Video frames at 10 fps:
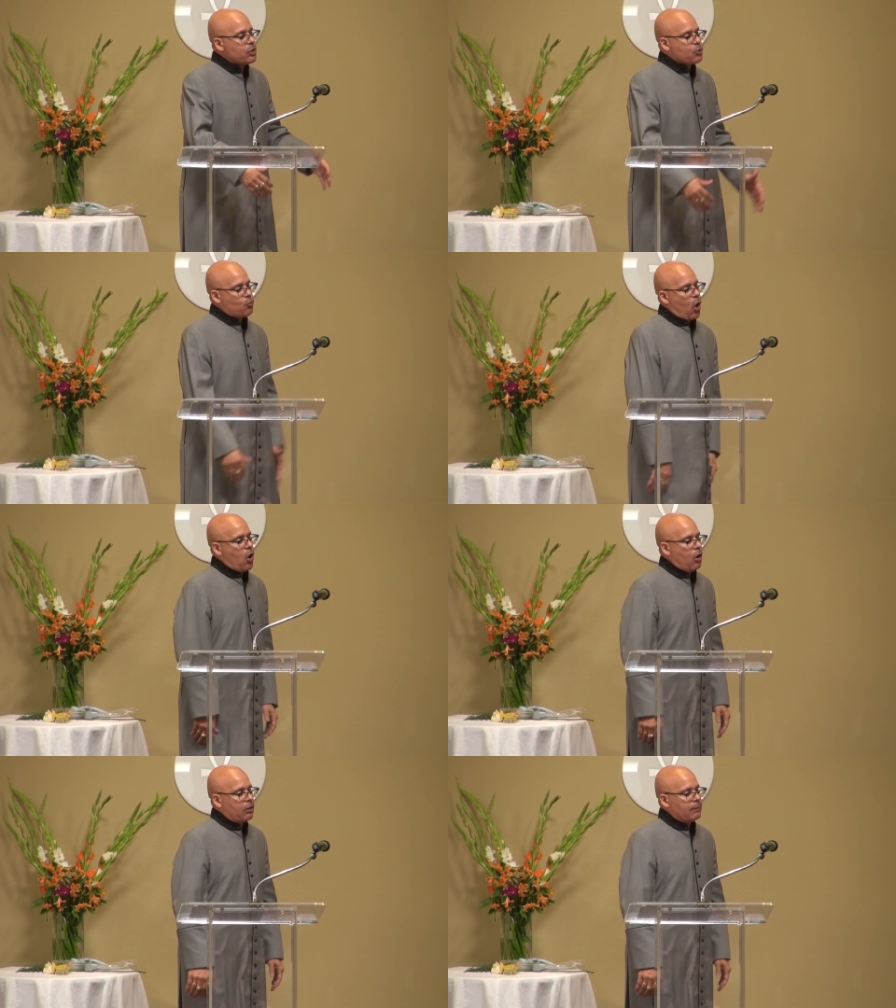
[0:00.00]
was
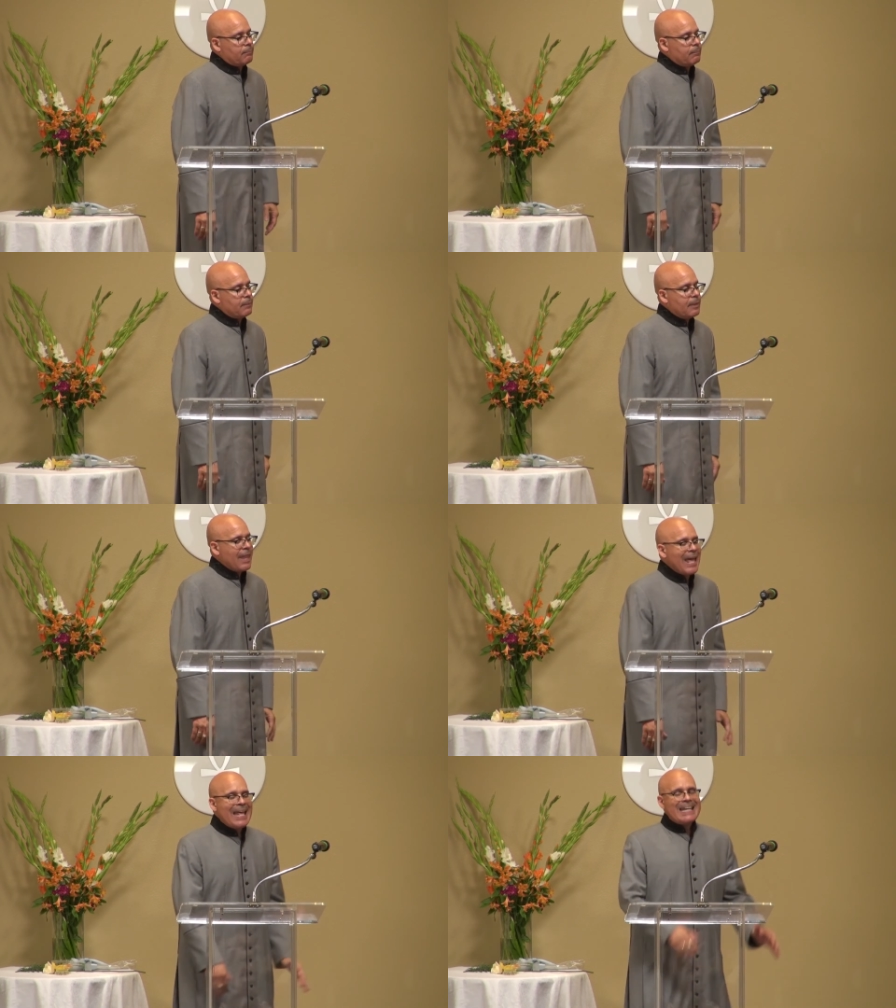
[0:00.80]
wrong.
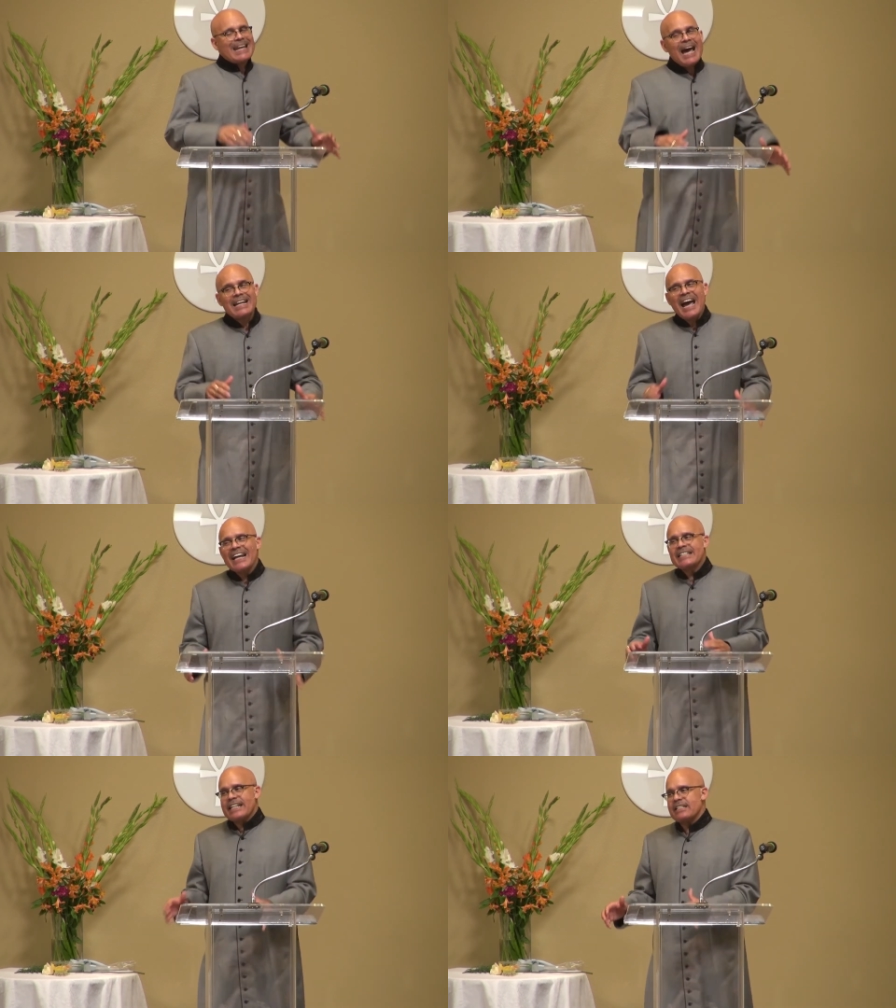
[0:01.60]
Not
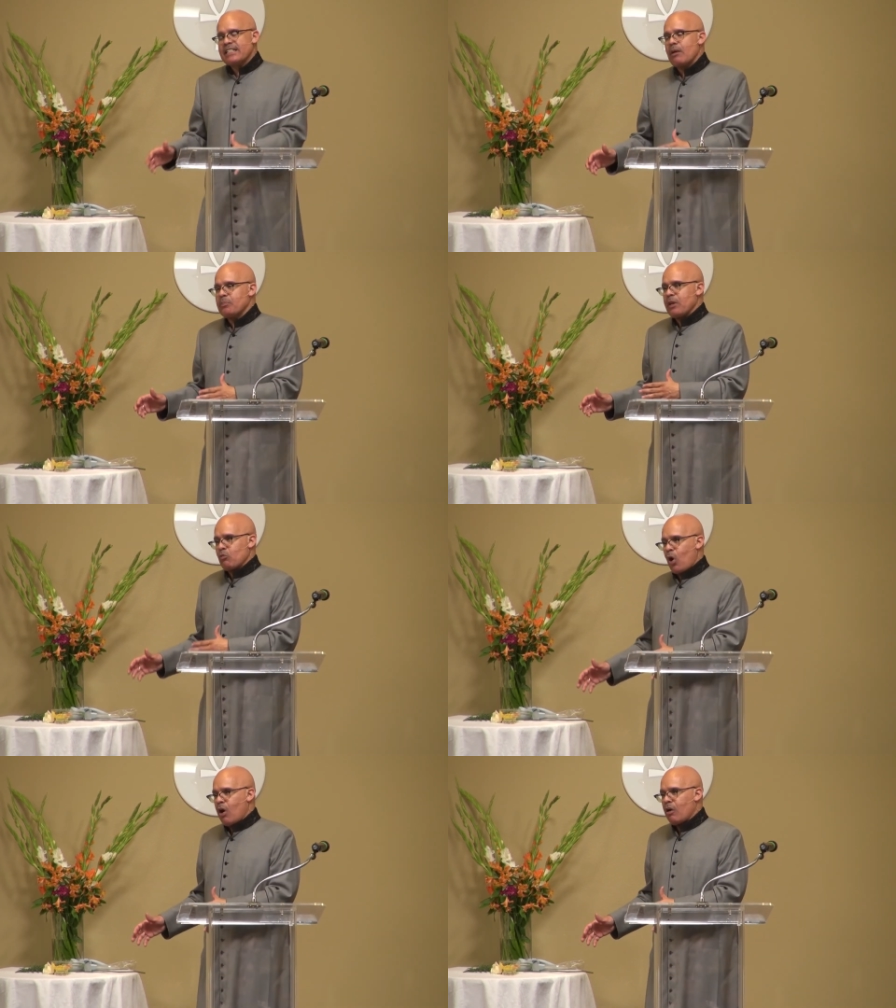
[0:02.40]
I did something
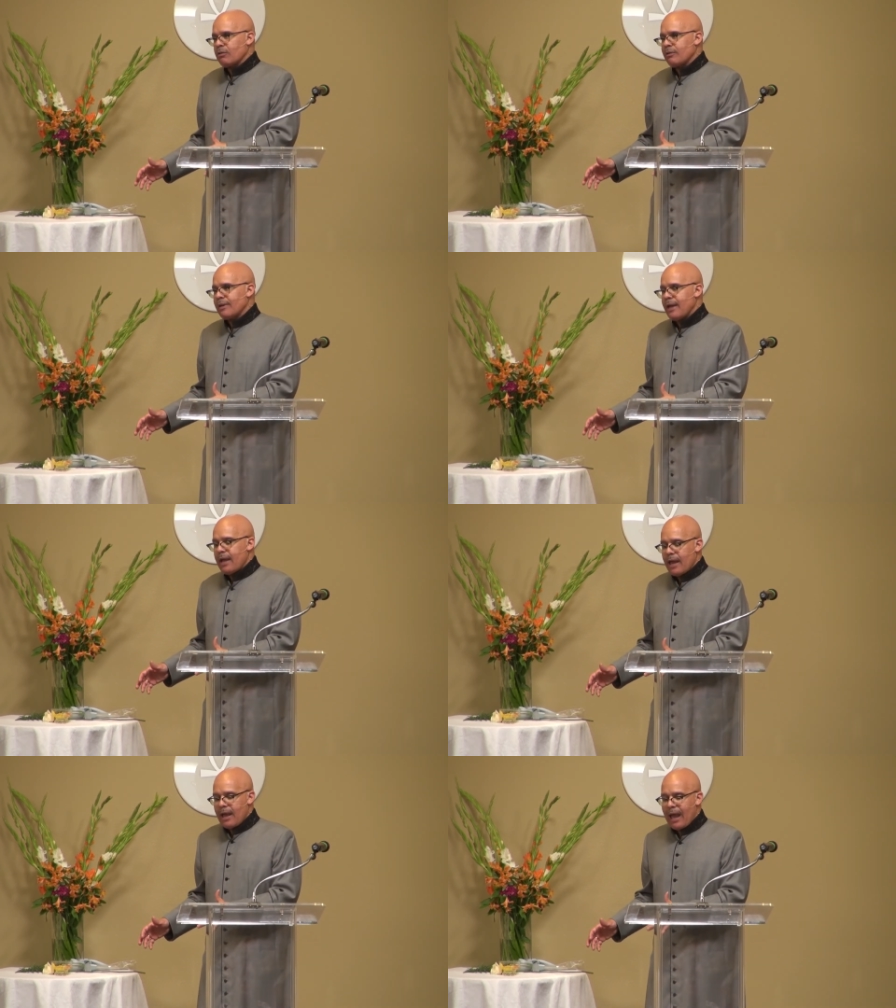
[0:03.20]
wrong.
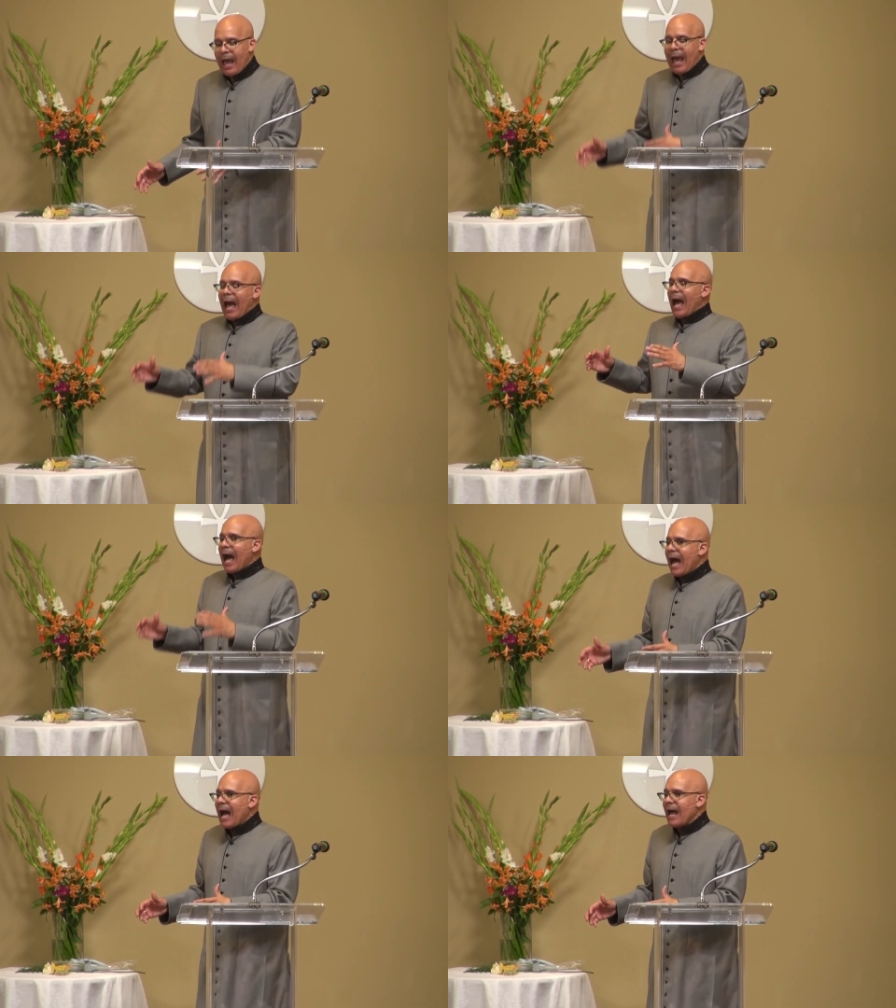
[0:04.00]

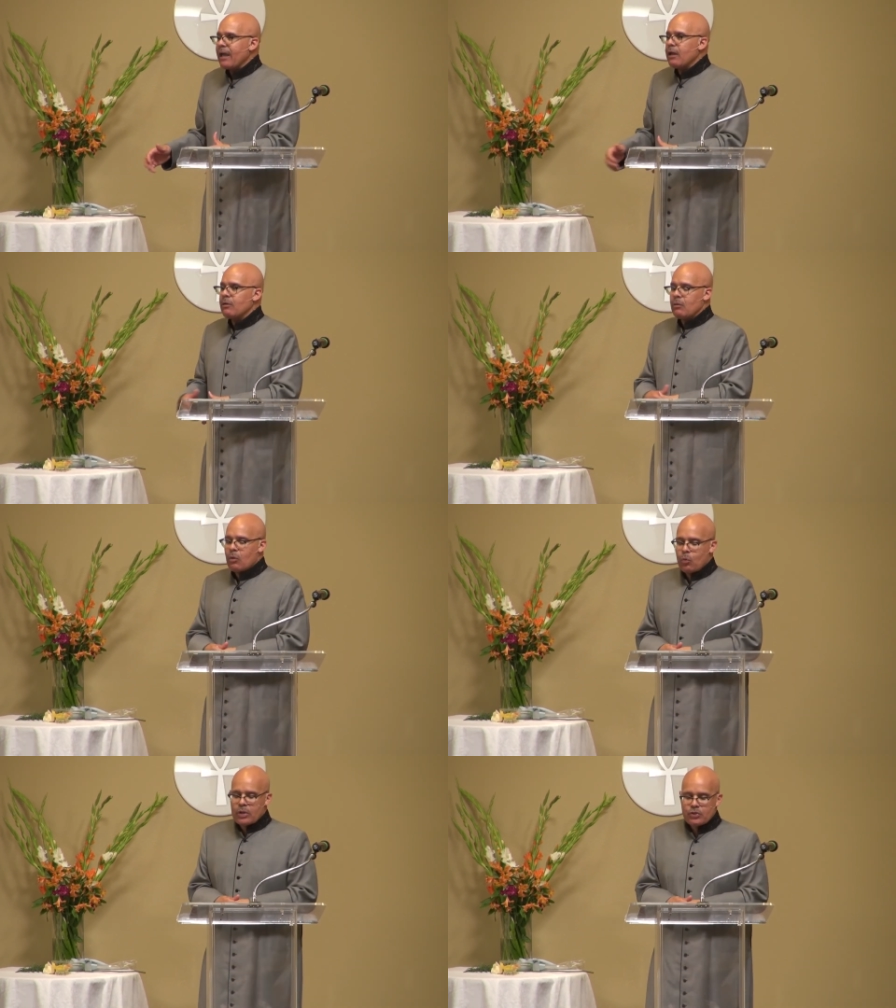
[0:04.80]
I
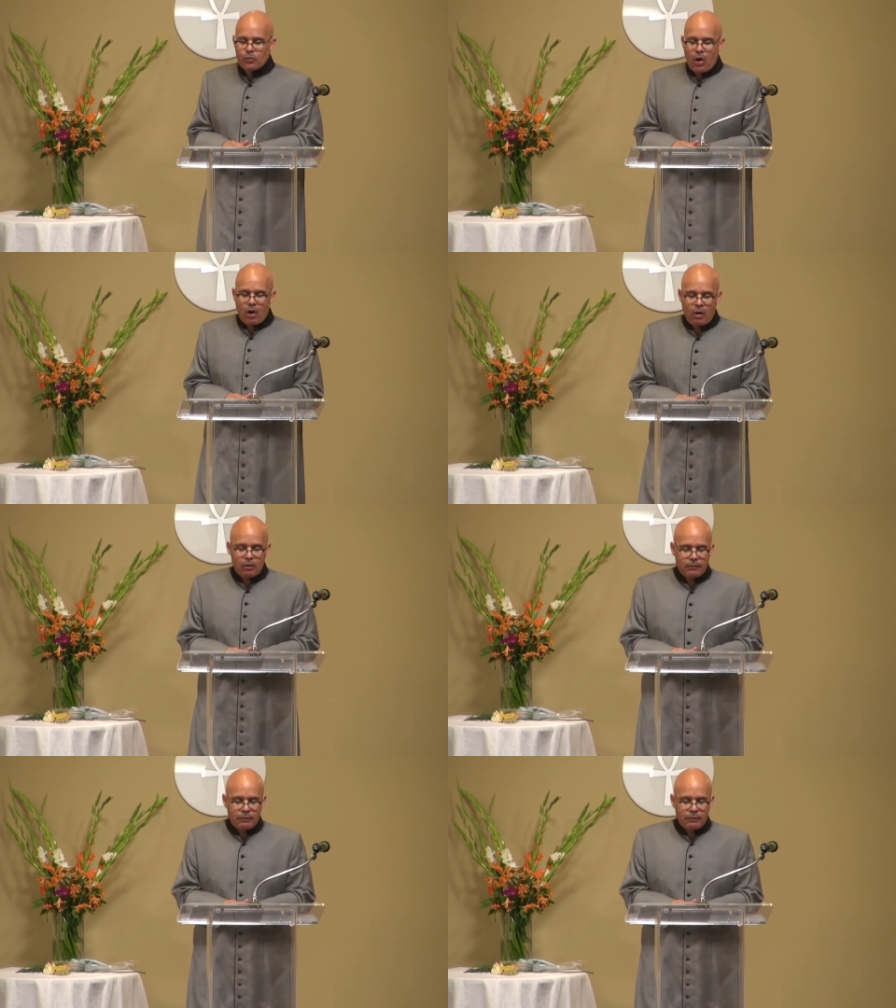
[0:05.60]
was wrong."